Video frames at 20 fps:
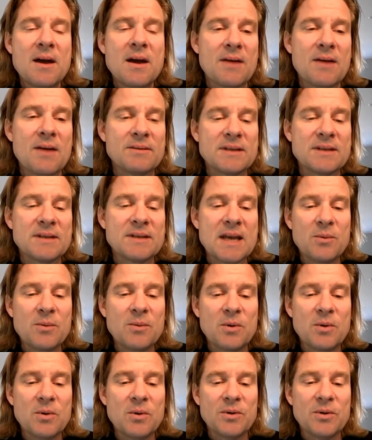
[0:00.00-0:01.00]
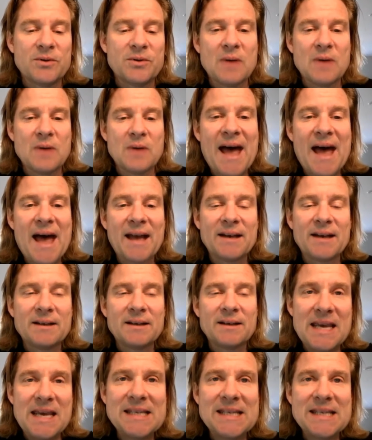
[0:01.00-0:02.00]
was able to add
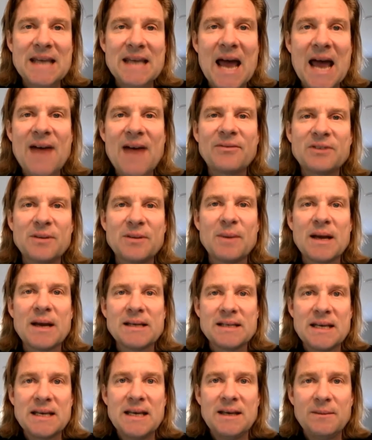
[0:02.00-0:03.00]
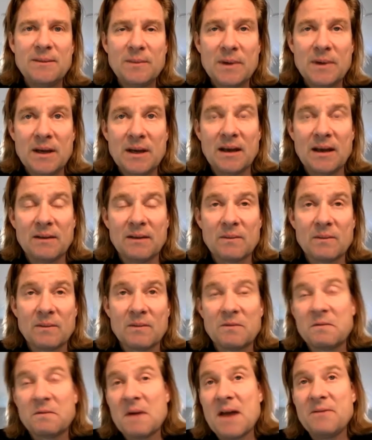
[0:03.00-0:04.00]
key staff to my team, and
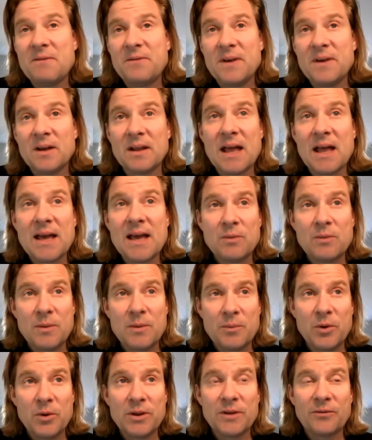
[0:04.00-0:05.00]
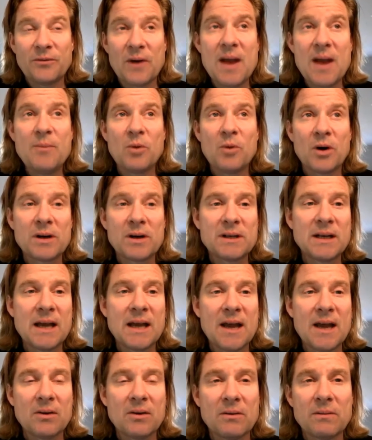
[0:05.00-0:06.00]
I feel like we put the framework
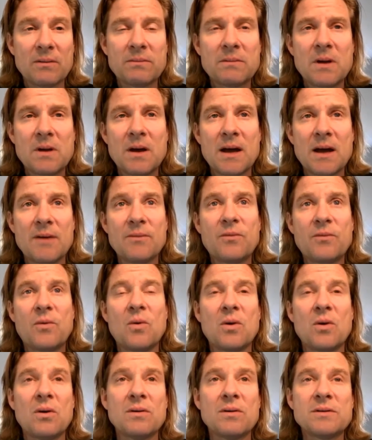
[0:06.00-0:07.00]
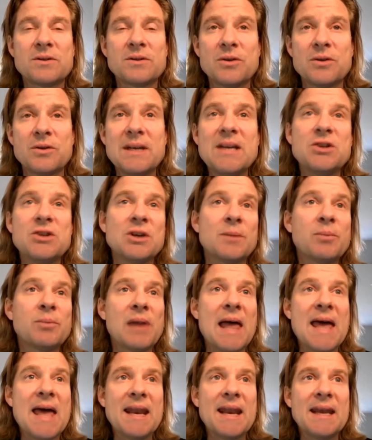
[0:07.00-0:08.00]
together for strategic
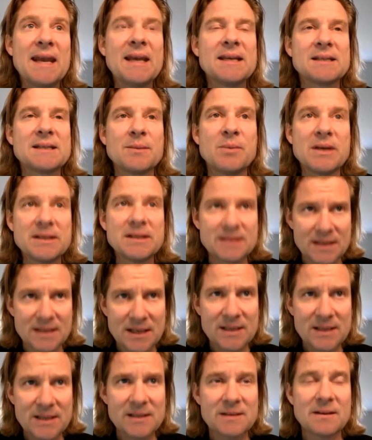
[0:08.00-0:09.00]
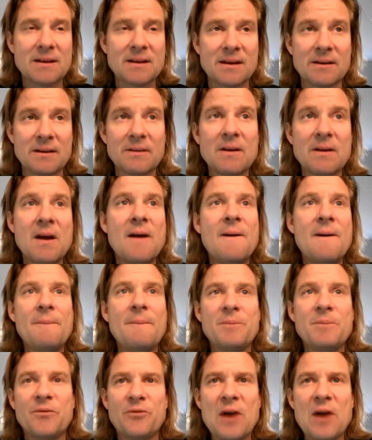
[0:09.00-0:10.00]
planning as a business, the
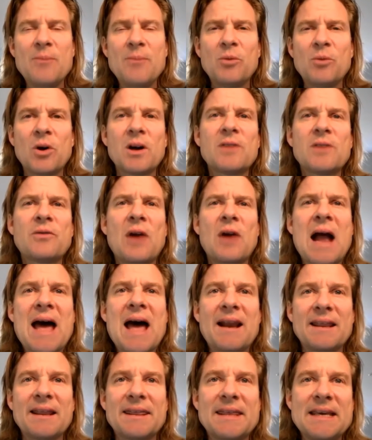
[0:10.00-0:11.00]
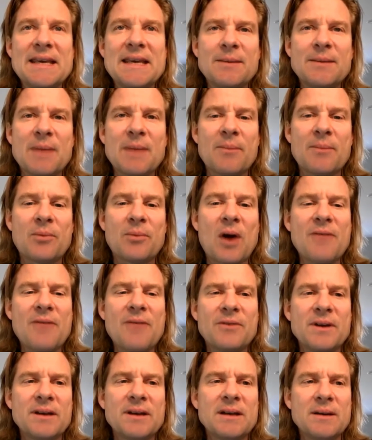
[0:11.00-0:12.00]
framework for how to think about
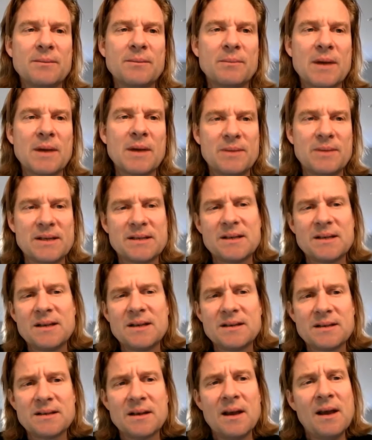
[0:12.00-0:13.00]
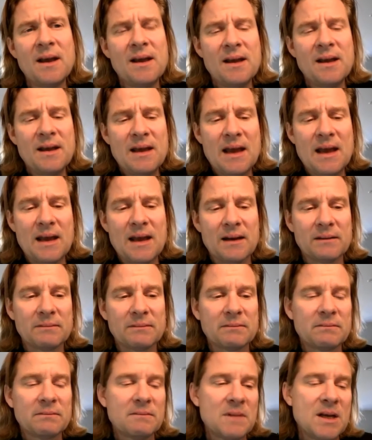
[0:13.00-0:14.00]
profit in my business,
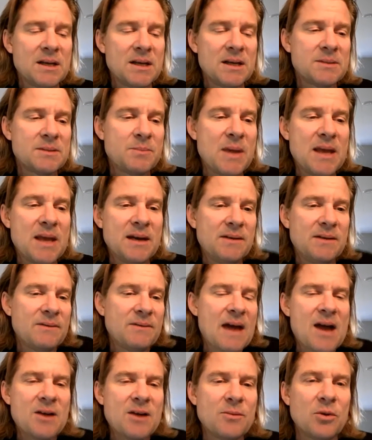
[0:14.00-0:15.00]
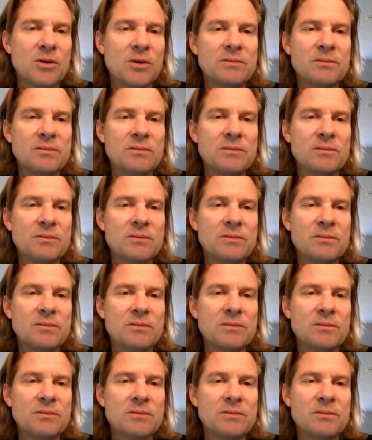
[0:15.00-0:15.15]
and it's been invaluable.